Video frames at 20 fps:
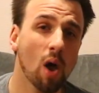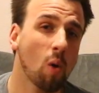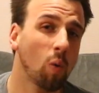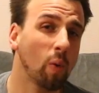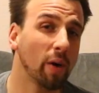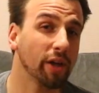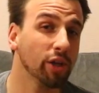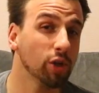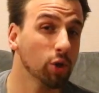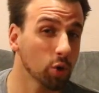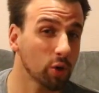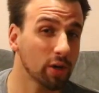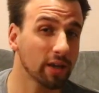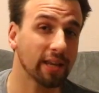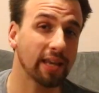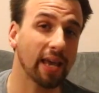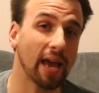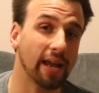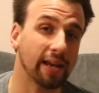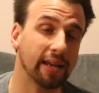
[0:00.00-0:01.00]
what you
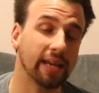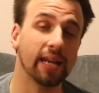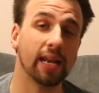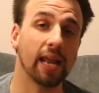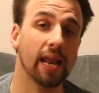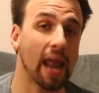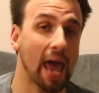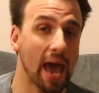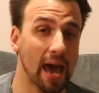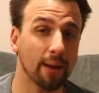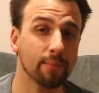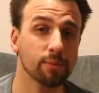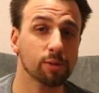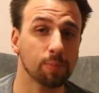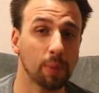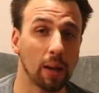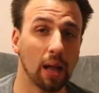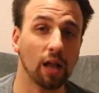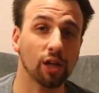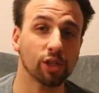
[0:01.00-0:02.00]
could get in an Adams
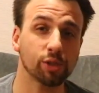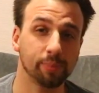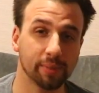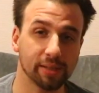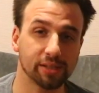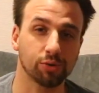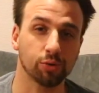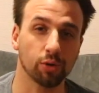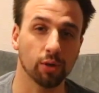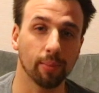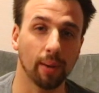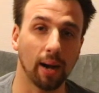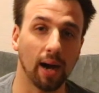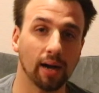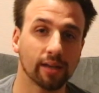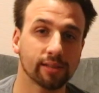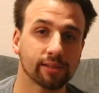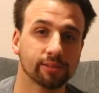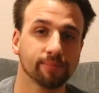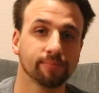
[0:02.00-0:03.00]
Polish mystery
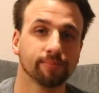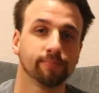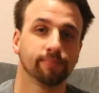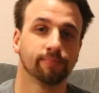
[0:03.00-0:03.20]
box.